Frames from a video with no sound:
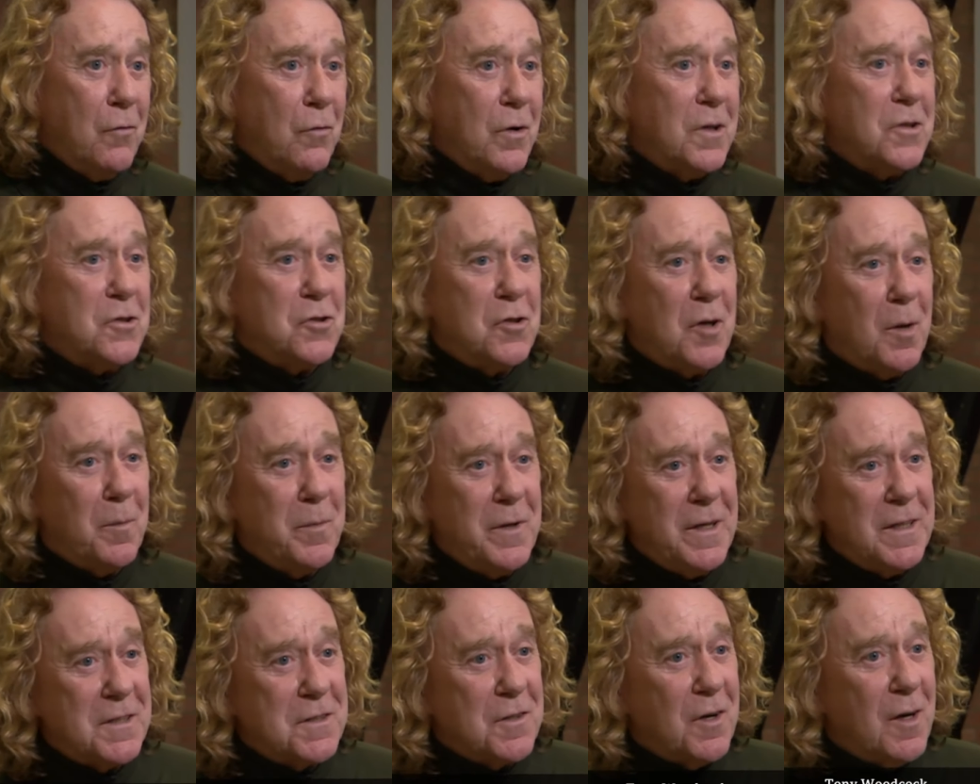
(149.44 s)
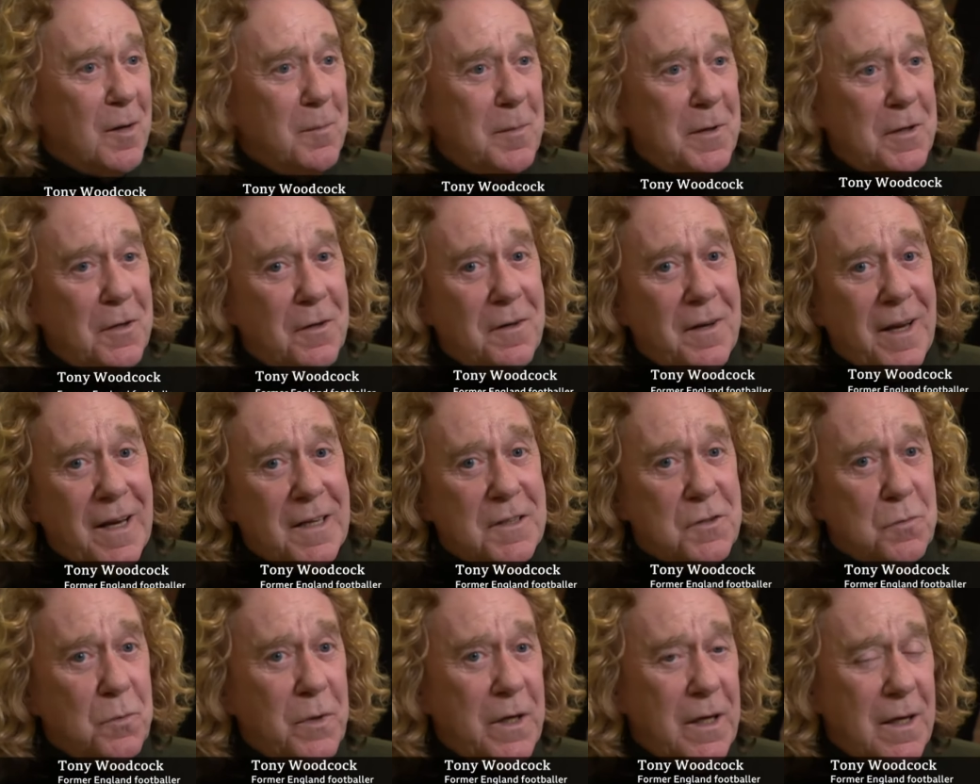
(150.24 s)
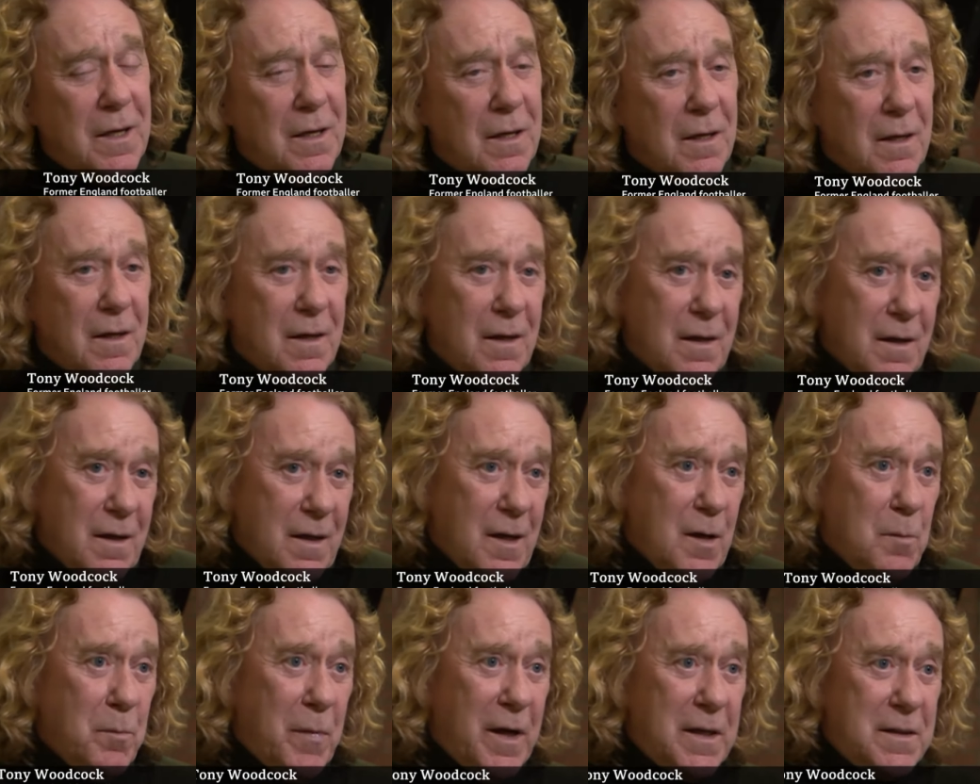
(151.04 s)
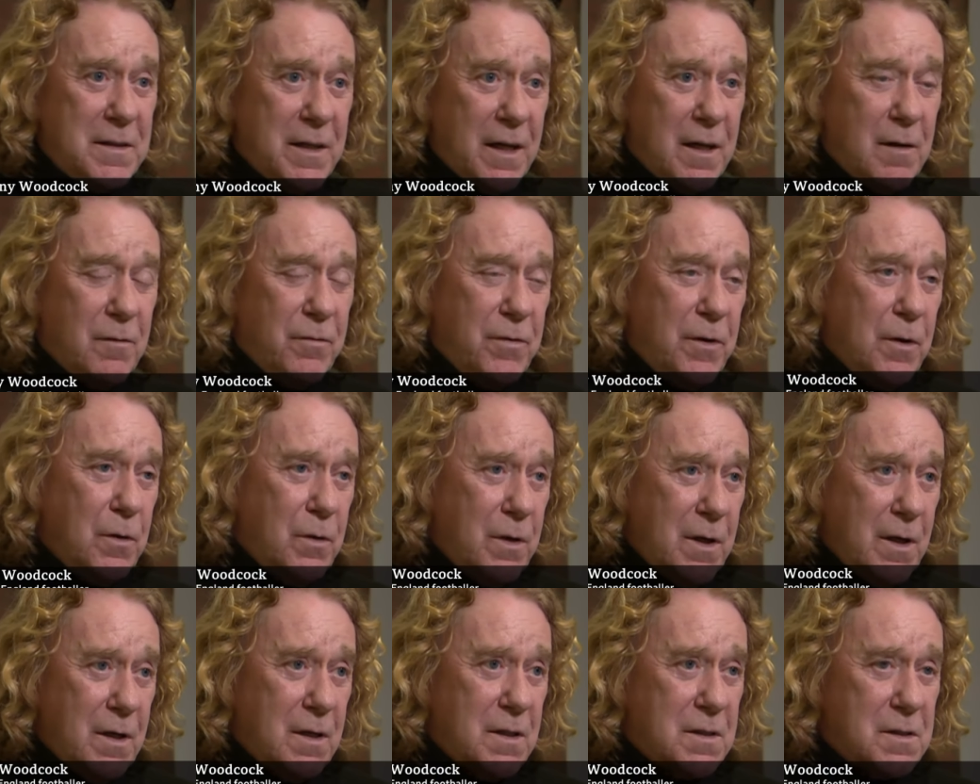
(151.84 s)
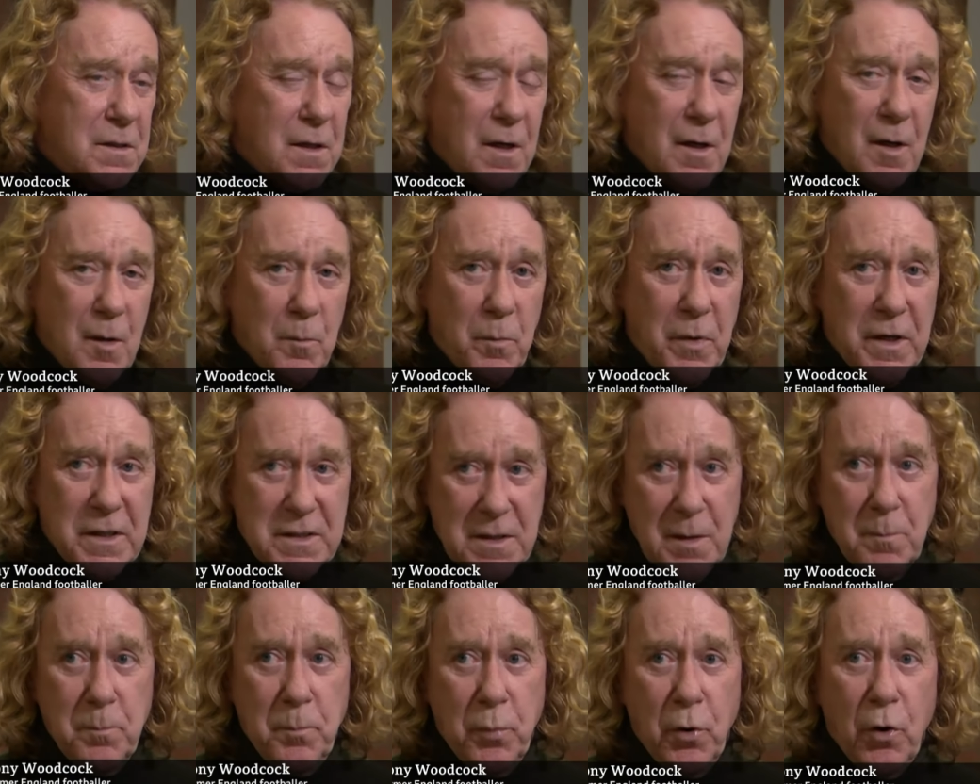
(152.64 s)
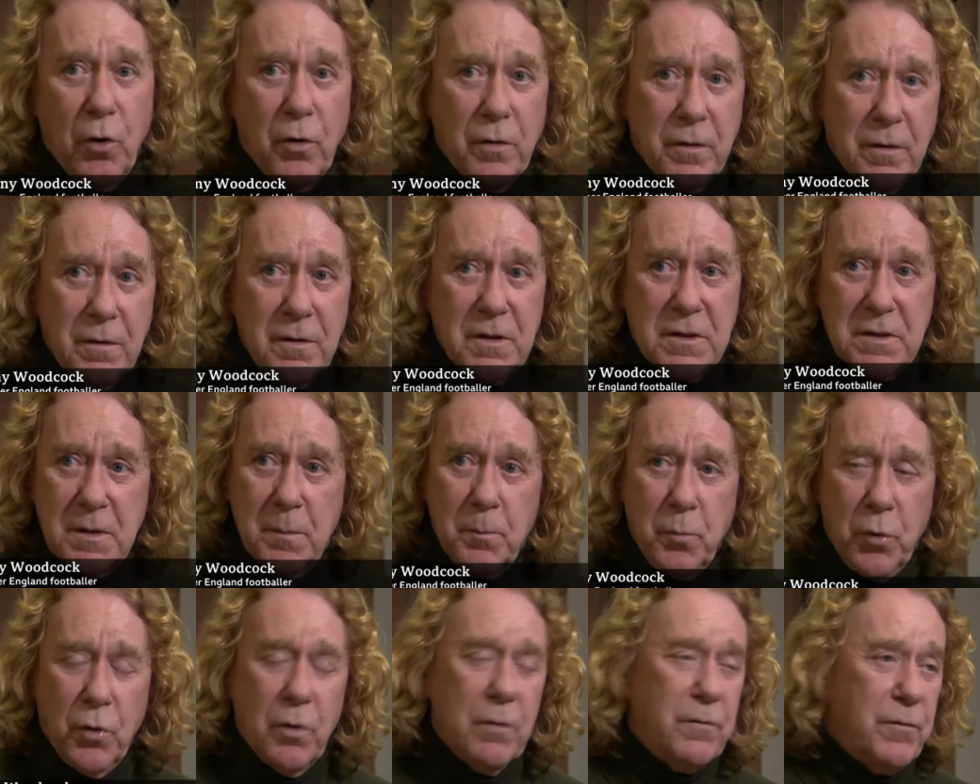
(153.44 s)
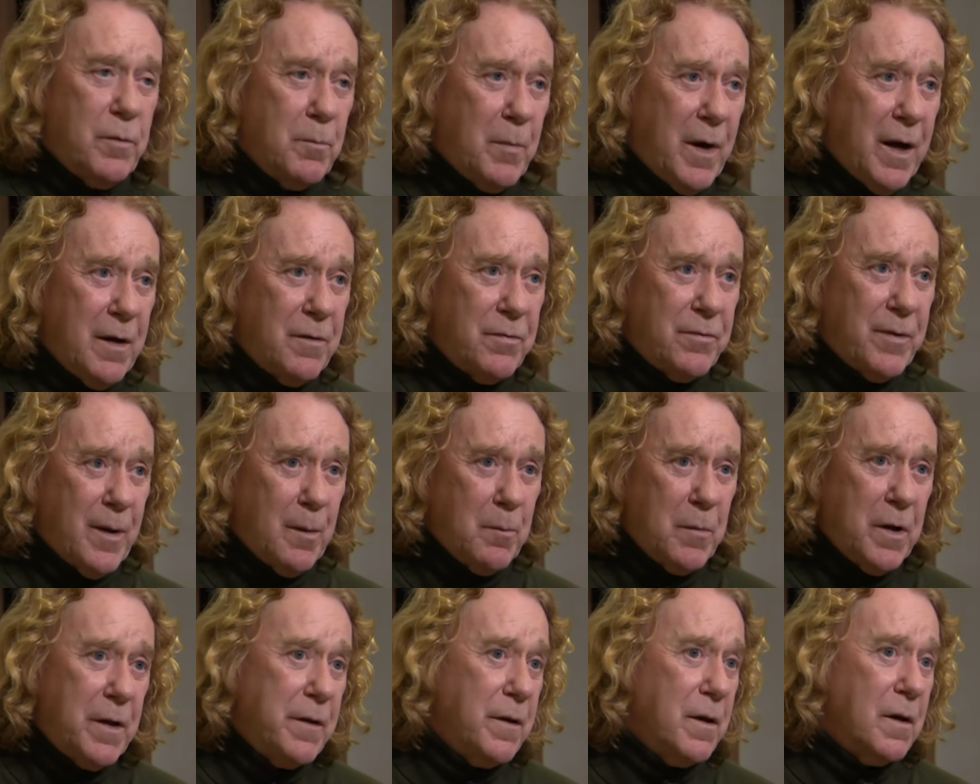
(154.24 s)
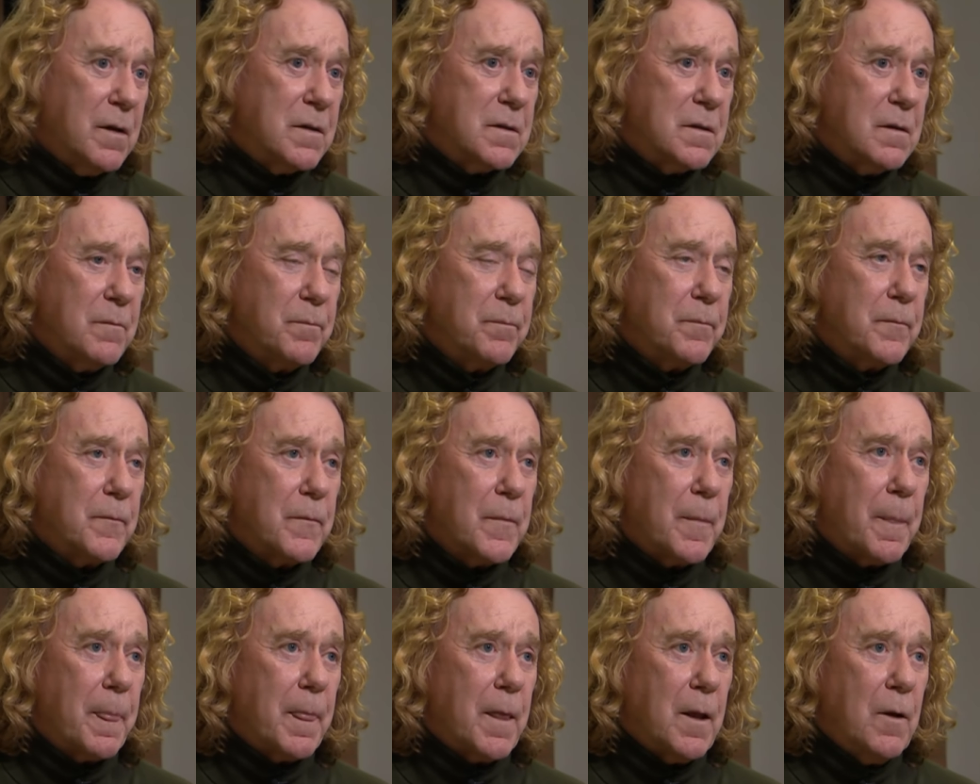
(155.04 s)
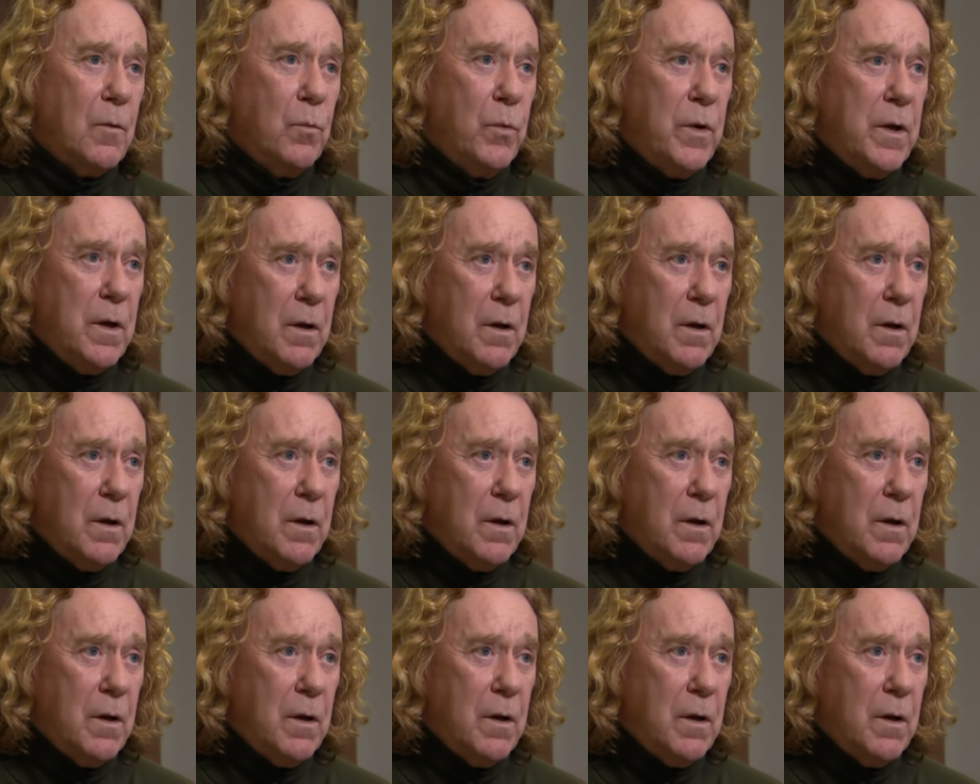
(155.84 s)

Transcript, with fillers: a rush job. It's got to be done next week. It may take a few years, but it's important. It's important for my family that we